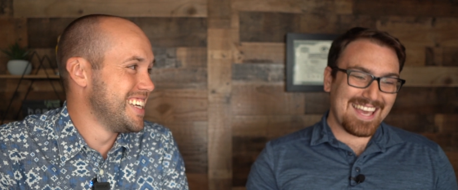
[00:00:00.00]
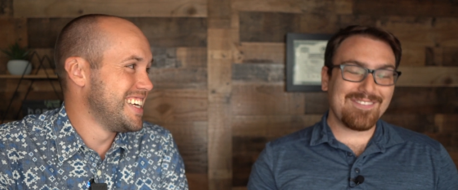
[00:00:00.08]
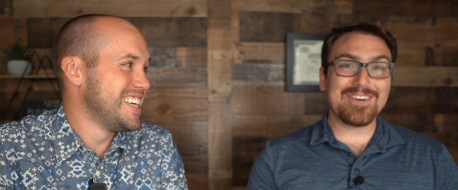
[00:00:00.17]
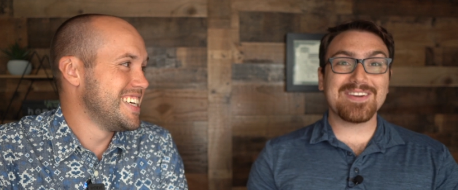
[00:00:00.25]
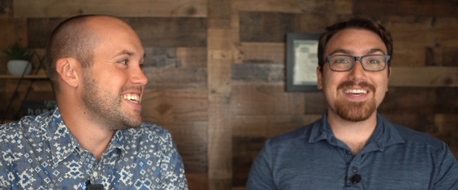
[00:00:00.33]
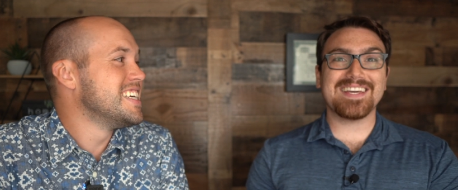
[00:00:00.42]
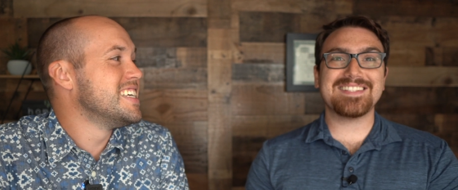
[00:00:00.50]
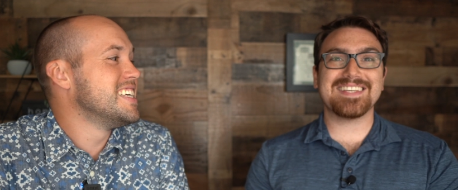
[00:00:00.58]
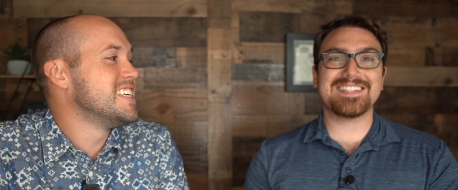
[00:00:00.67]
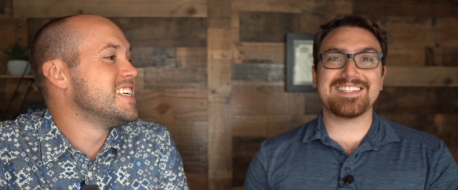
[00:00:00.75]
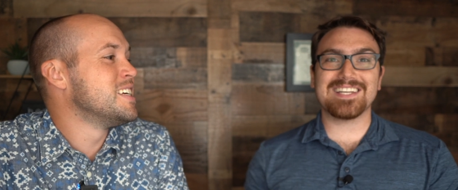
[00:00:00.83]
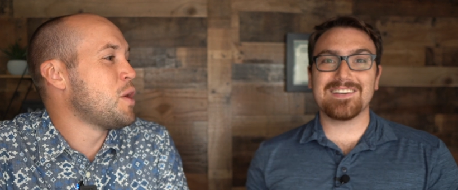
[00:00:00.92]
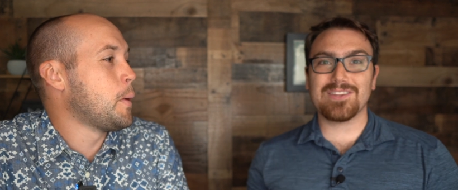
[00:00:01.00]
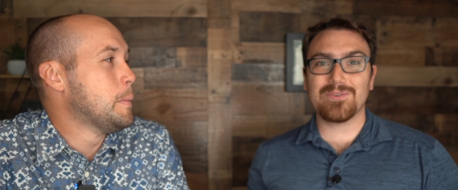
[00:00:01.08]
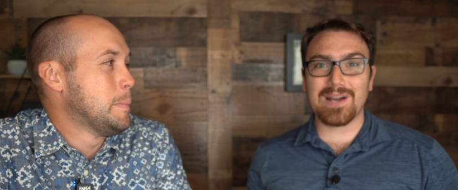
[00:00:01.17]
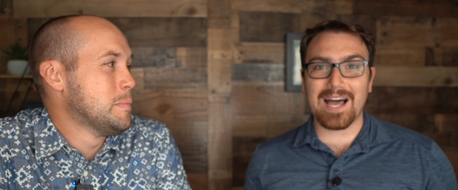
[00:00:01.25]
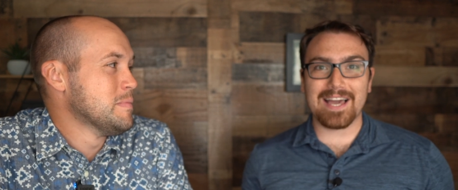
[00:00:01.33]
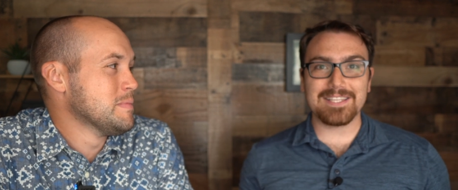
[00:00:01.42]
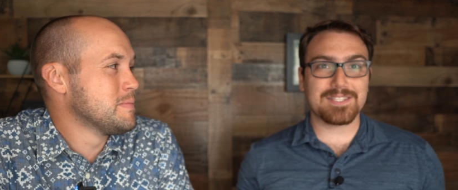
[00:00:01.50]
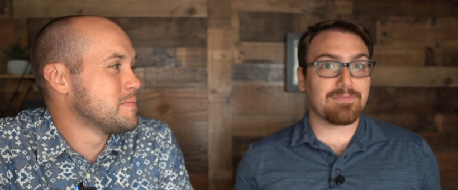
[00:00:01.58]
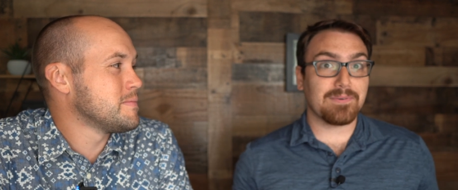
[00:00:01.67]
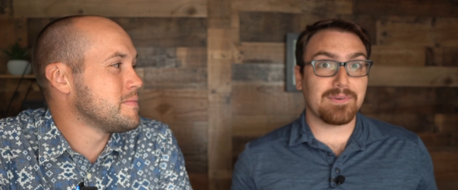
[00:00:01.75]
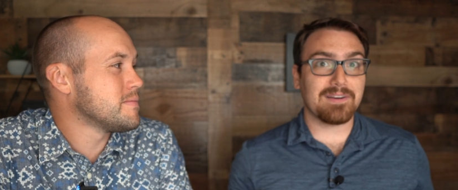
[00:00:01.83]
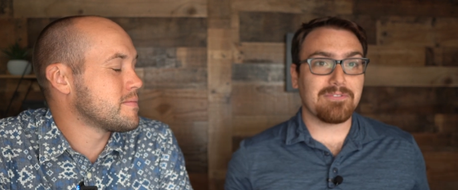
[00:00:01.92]
Speaker 1: if your kids get sick of the rides for
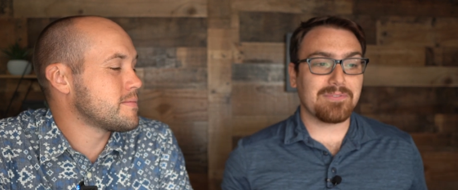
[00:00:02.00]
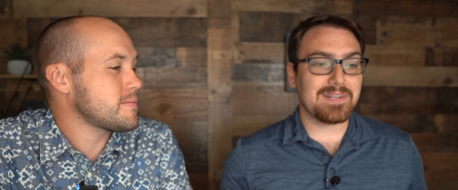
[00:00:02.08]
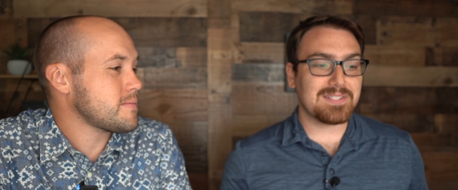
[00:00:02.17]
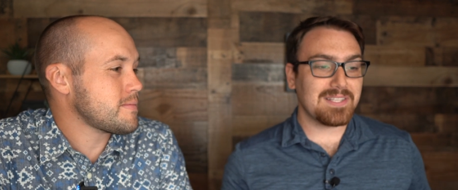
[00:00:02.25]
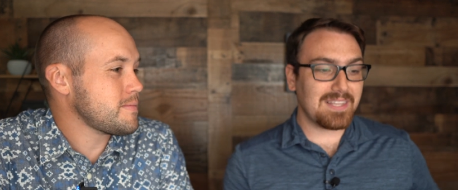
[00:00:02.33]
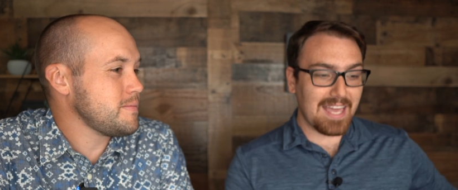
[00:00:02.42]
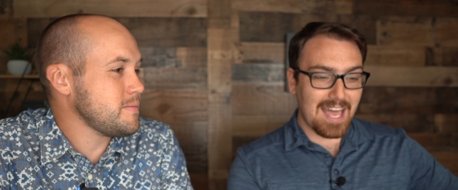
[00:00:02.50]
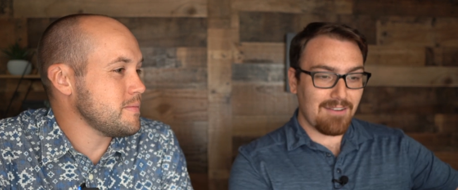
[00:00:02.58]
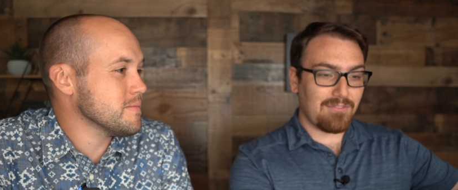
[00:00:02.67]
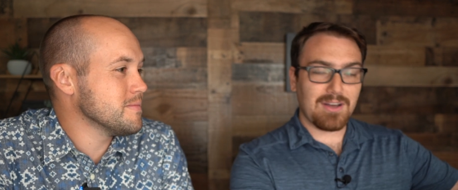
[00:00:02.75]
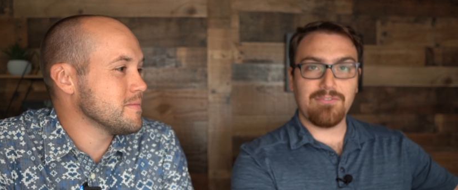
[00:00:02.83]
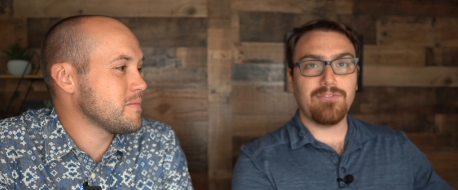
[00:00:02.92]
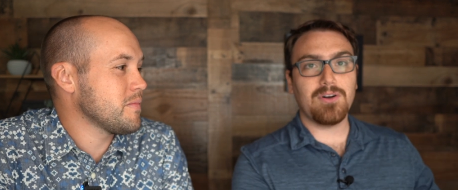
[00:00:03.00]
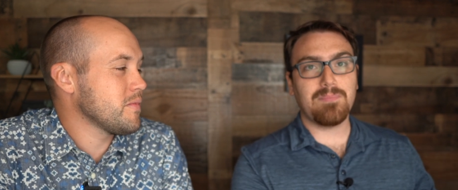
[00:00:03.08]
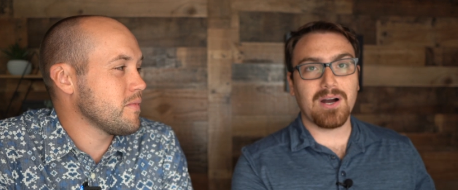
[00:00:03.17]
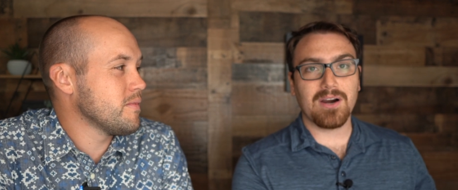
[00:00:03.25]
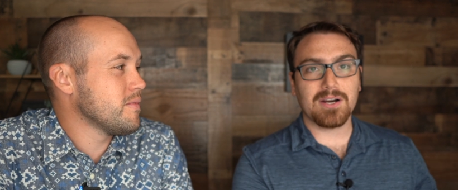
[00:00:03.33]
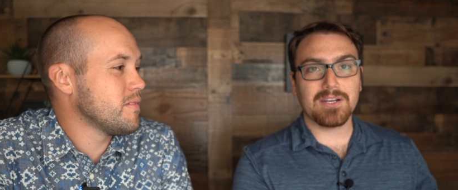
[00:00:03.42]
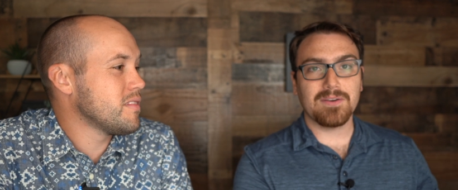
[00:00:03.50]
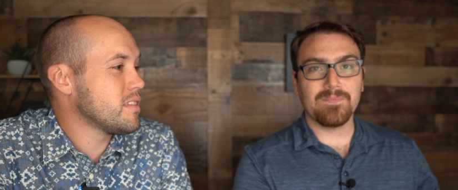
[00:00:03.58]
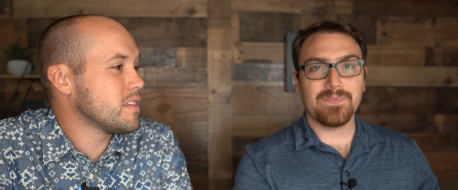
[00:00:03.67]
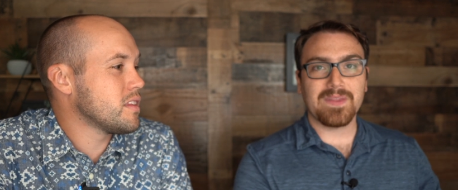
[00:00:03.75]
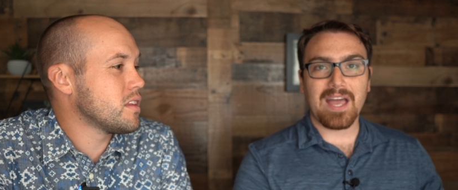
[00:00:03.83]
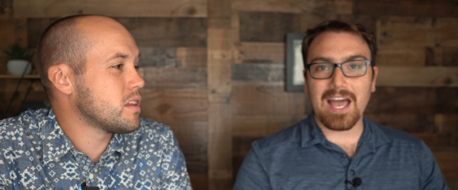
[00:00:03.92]
whatever reason, they have a full park.
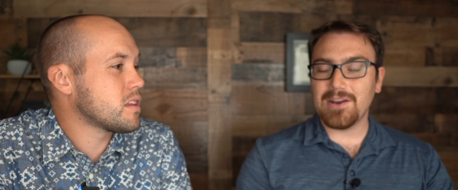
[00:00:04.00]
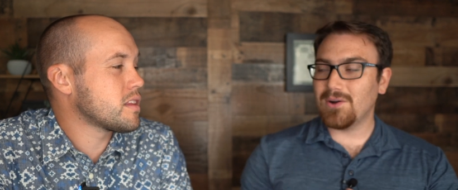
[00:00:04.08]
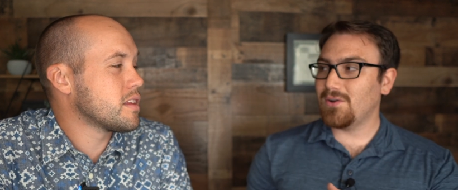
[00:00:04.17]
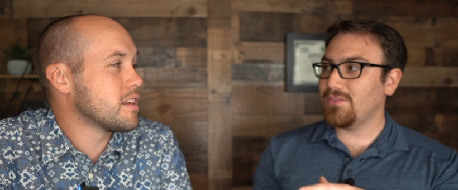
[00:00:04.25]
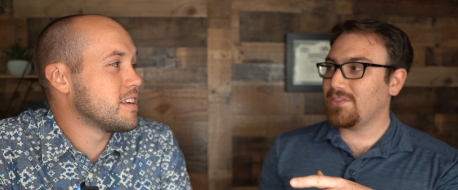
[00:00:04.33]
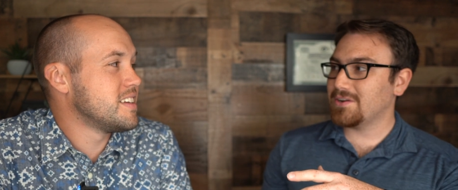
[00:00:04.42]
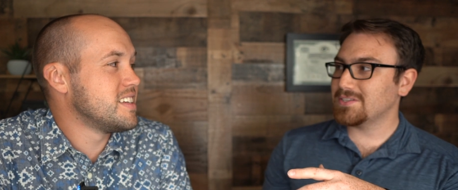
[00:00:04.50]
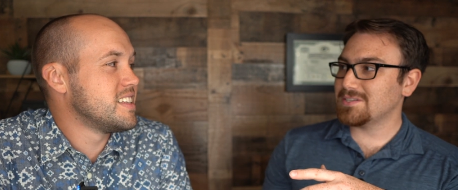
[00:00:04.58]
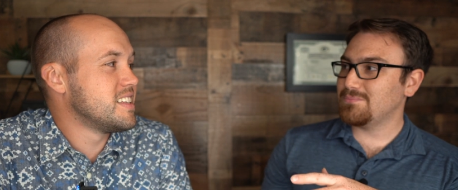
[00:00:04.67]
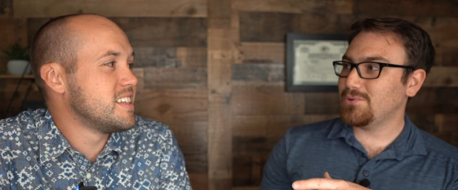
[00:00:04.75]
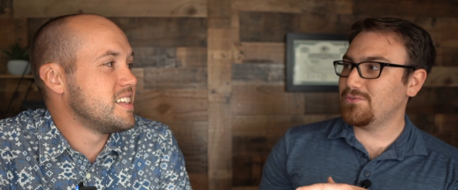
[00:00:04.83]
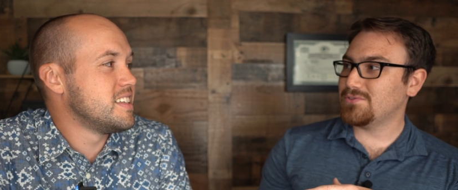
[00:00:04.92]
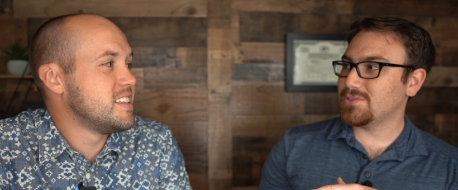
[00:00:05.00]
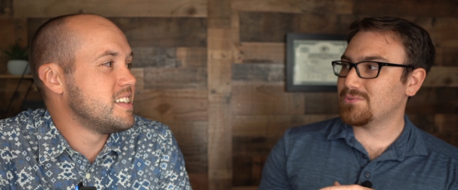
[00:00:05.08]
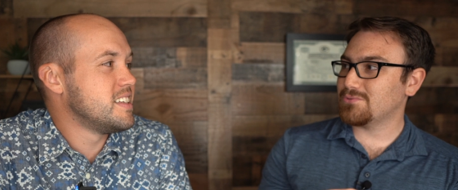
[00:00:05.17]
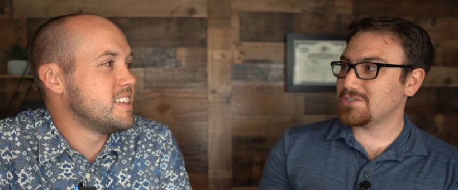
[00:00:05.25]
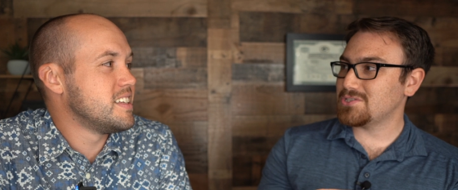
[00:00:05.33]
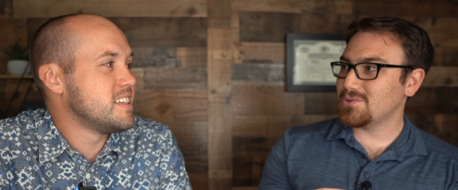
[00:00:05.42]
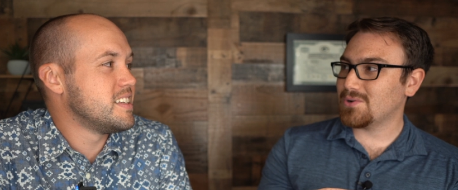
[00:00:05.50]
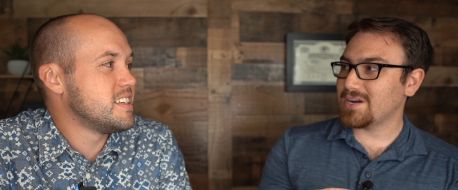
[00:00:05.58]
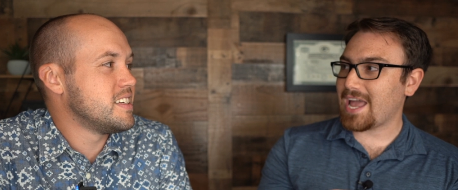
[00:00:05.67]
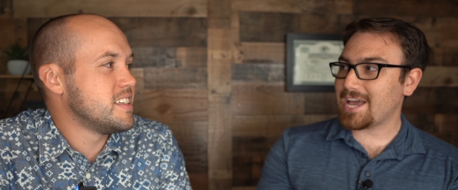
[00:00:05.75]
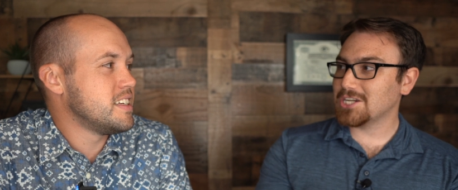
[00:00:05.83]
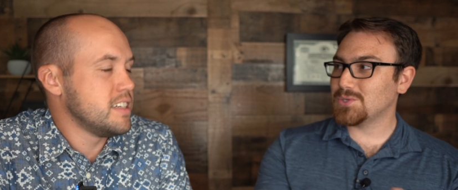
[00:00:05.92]
I know there's a move to restore an
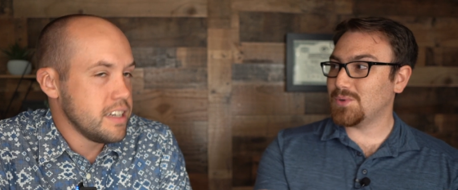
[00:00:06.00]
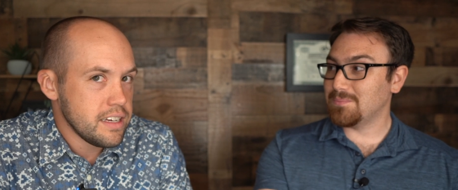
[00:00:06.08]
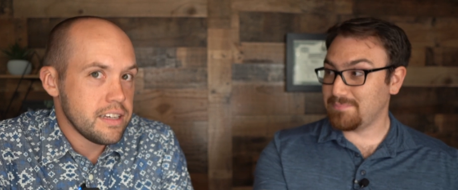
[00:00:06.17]
actual